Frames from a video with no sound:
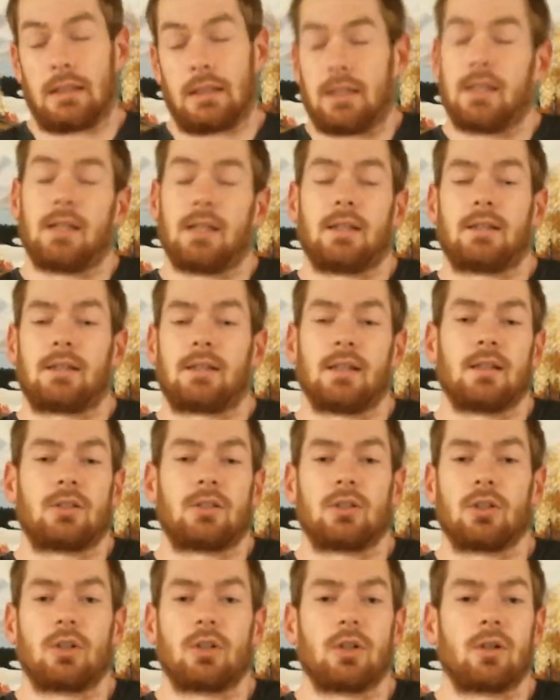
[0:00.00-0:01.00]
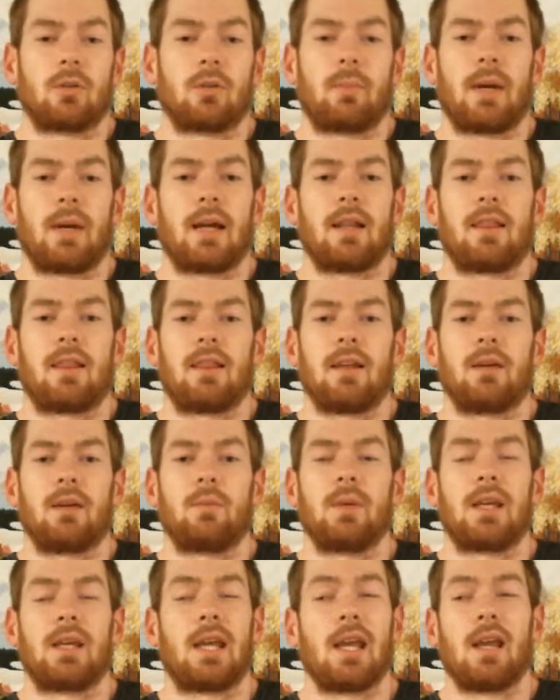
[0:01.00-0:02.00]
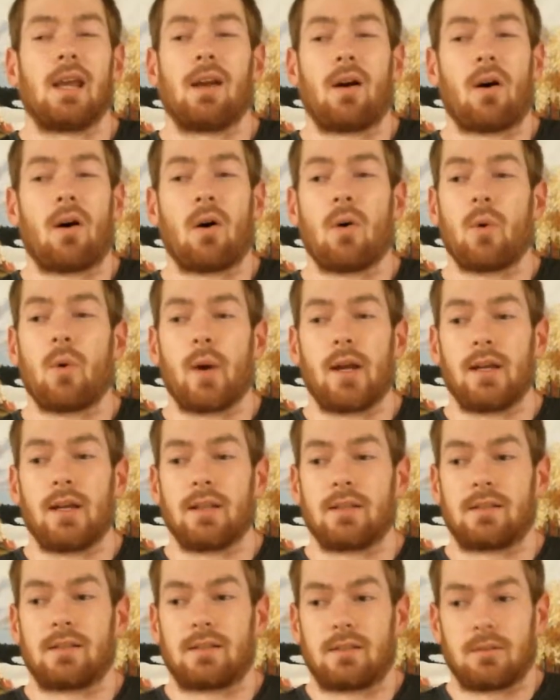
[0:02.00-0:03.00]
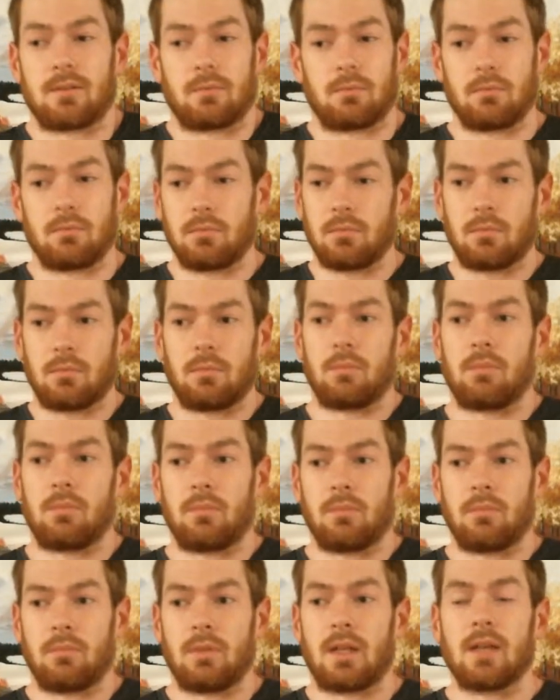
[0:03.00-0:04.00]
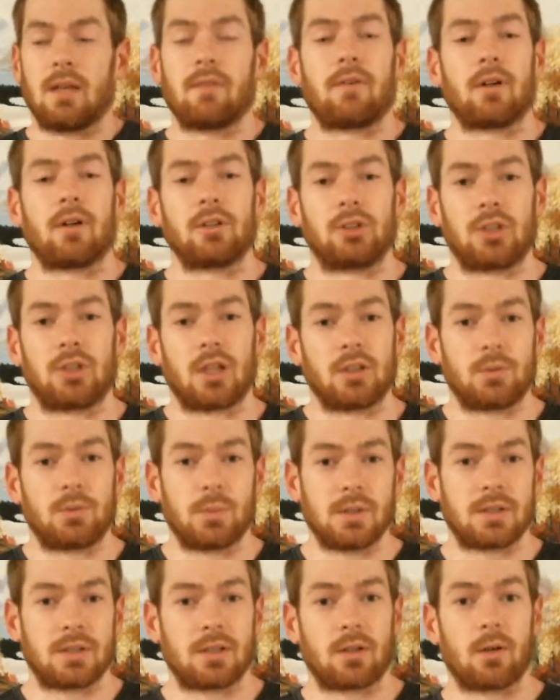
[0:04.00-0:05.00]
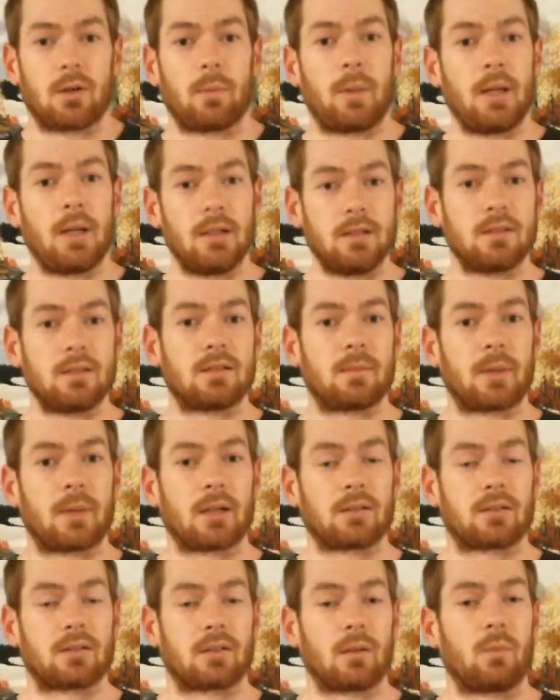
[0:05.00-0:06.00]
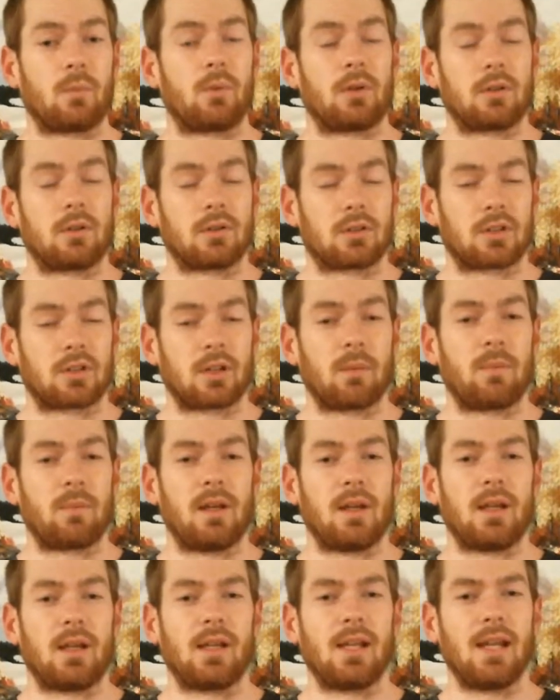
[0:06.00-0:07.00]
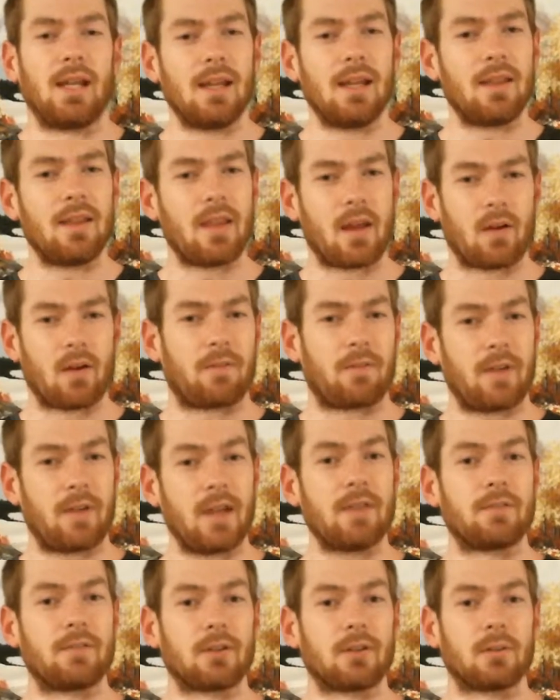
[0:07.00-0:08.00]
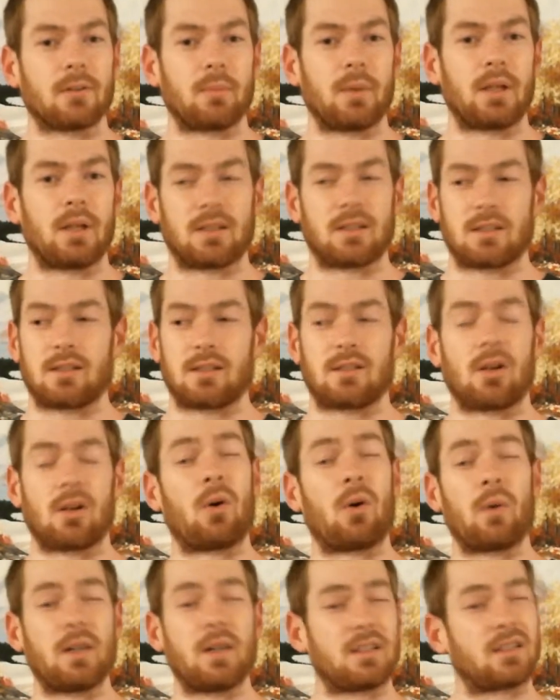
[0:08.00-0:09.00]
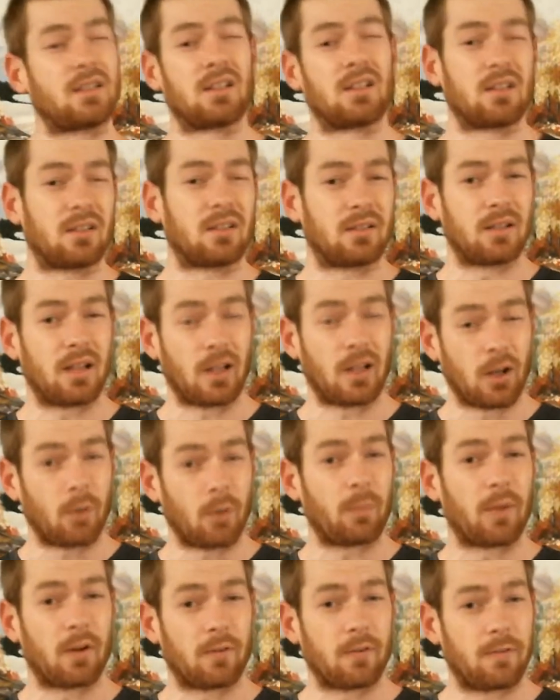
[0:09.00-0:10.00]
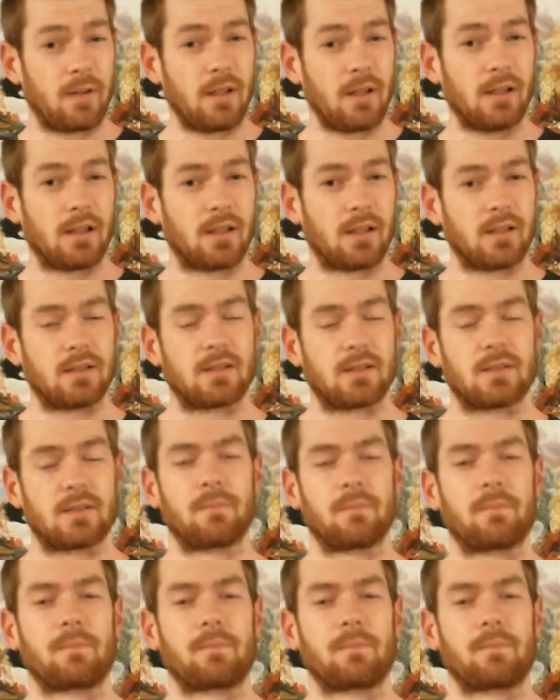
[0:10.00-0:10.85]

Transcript: It's a good or bad thing. We can't always give our judgments and our opinions about someone or something in their favor because it's always going to help their feelings.